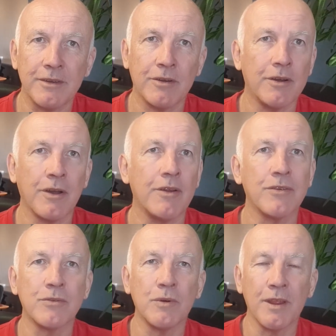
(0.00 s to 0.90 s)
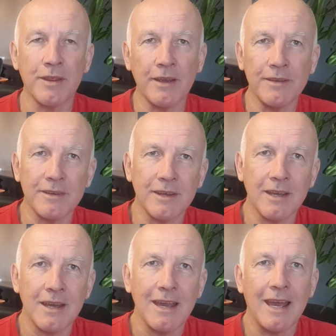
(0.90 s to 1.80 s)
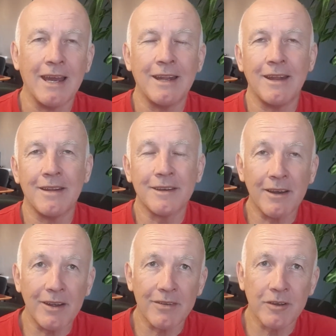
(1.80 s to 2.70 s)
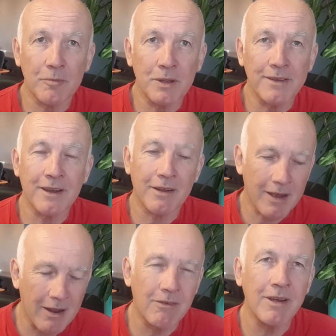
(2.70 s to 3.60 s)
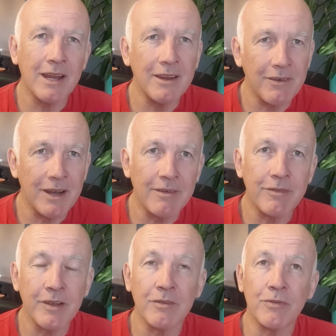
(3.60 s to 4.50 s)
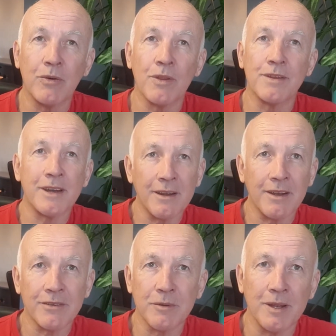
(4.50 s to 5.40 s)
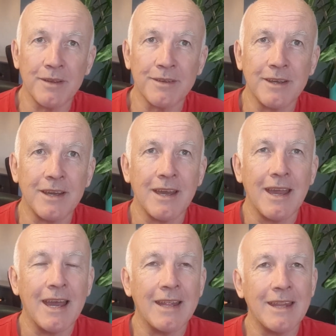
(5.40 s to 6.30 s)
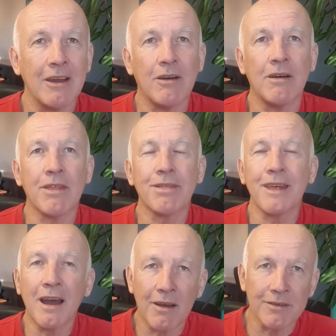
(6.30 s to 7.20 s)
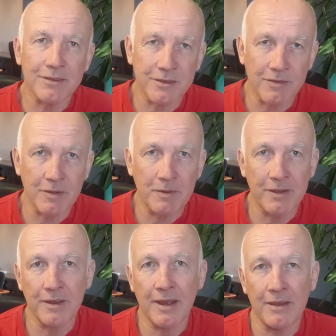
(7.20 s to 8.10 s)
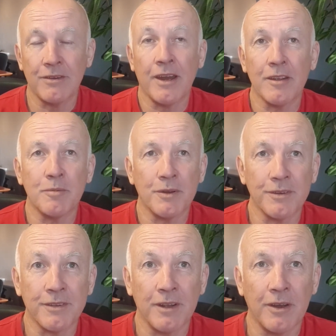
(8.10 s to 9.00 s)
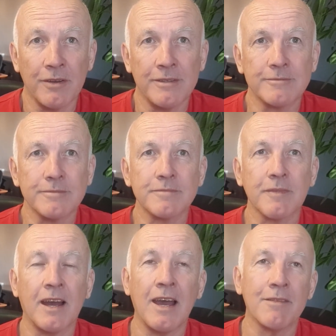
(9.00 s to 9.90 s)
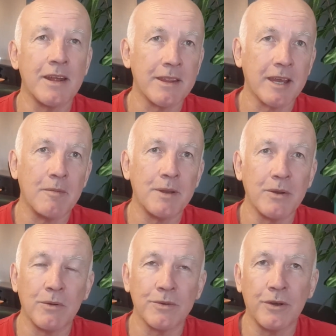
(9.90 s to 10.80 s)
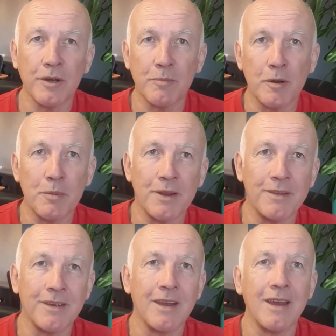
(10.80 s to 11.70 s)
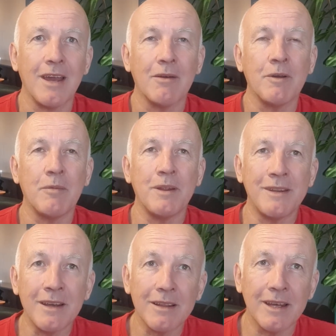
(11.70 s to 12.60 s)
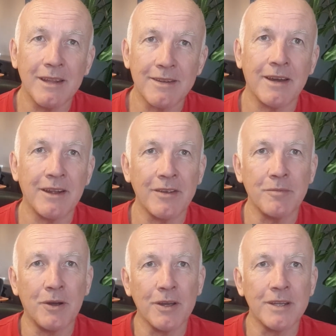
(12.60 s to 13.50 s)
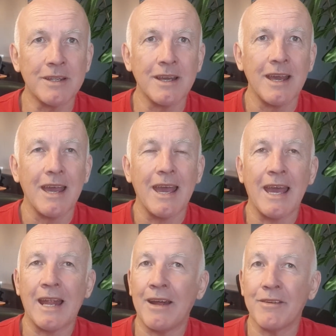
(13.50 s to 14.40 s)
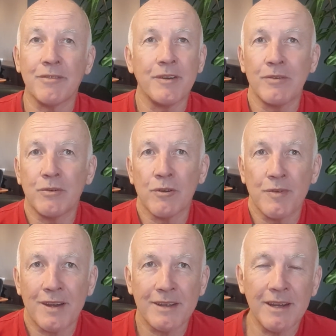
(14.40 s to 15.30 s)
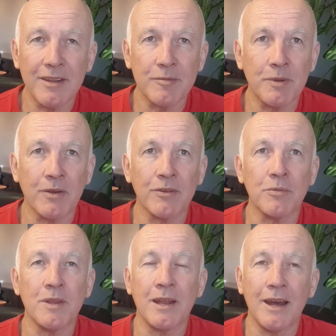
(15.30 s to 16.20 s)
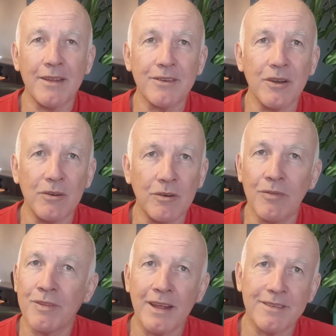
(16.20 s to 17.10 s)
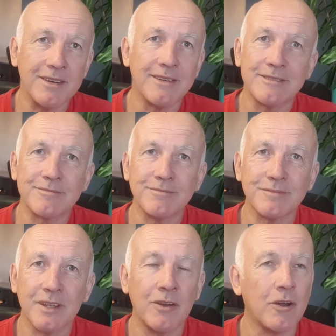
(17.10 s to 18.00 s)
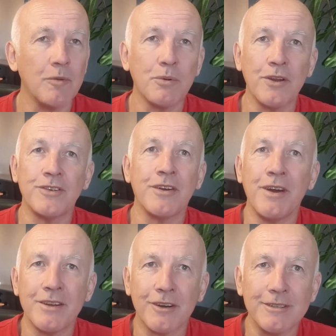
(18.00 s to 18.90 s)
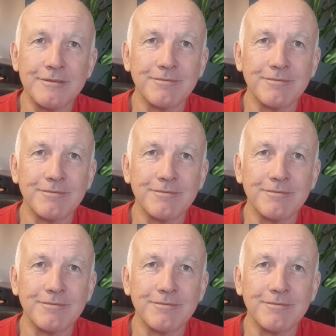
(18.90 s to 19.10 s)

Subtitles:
You can't go installing things. And in a townhouse complex, I really, really feel for the townhouse dwellers. And there are thousands of them in Johannesburg just alone. I have another company called Target Properties where we deal in the townhouse market. And I just feel for all of our tenants, because when the lights go off, that's it. You can't put a generator on.